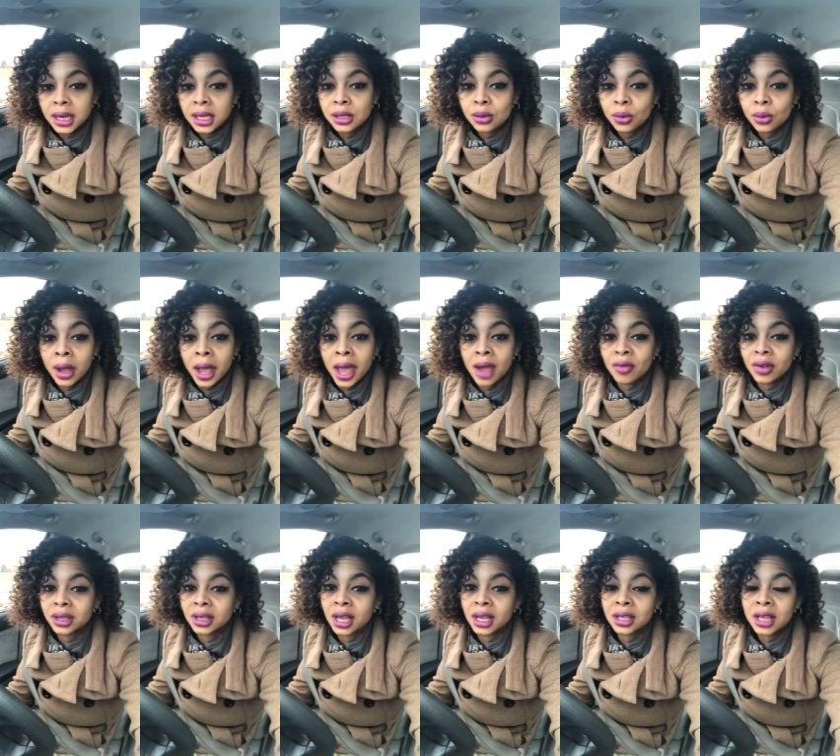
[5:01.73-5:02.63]
on
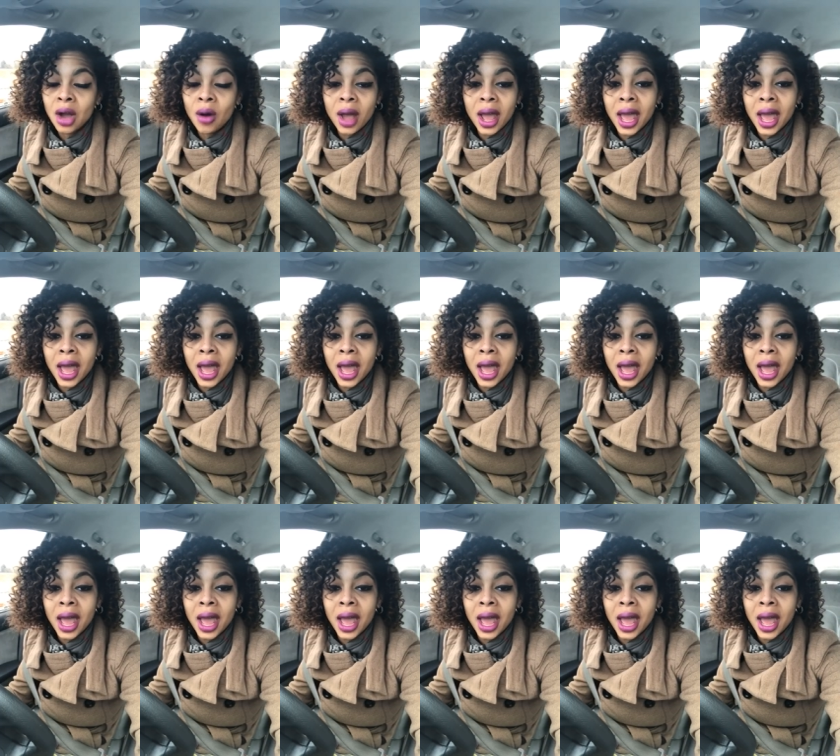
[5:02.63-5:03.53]
everything. Don't ever
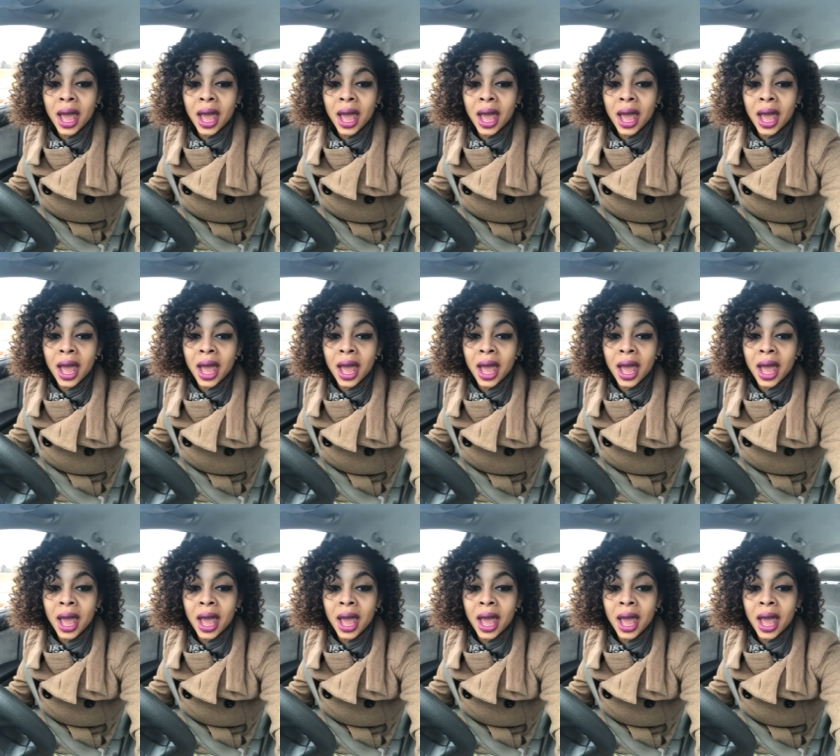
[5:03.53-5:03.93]
feel no type of way